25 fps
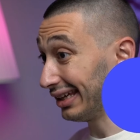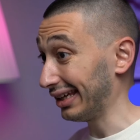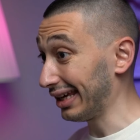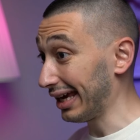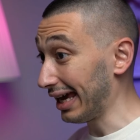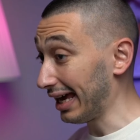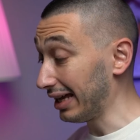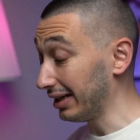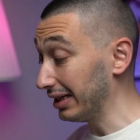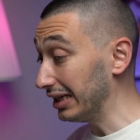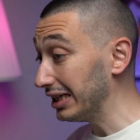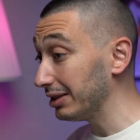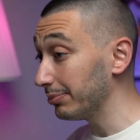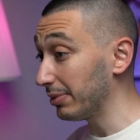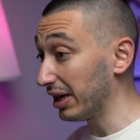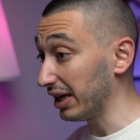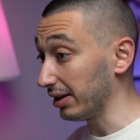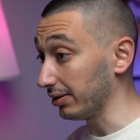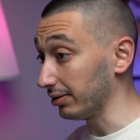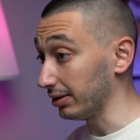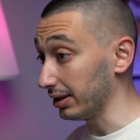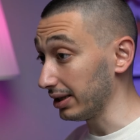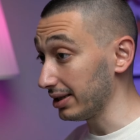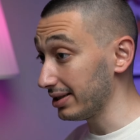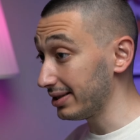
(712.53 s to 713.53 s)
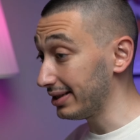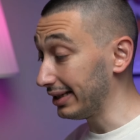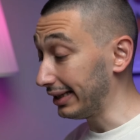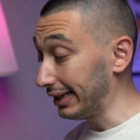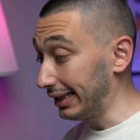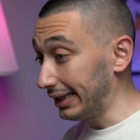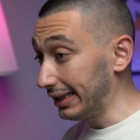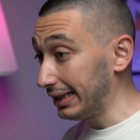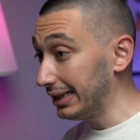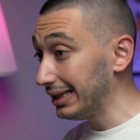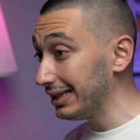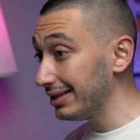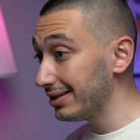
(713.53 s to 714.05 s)
an email is the
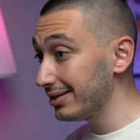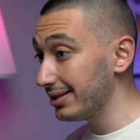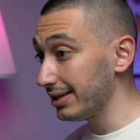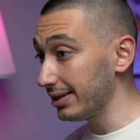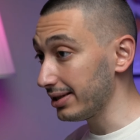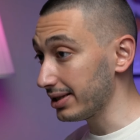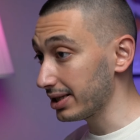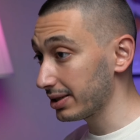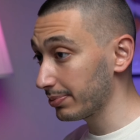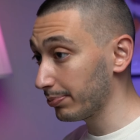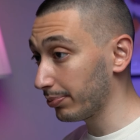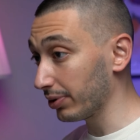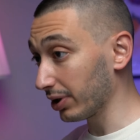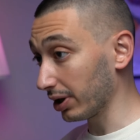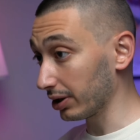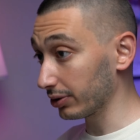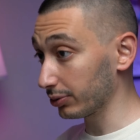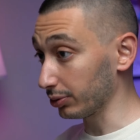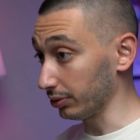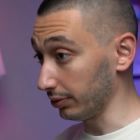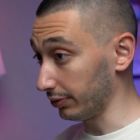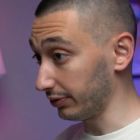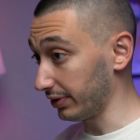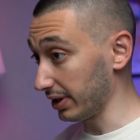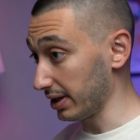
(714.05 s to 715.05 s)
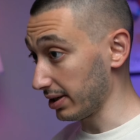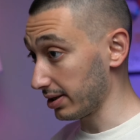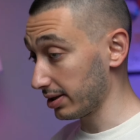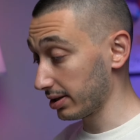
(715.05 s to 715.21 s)
easiest part of this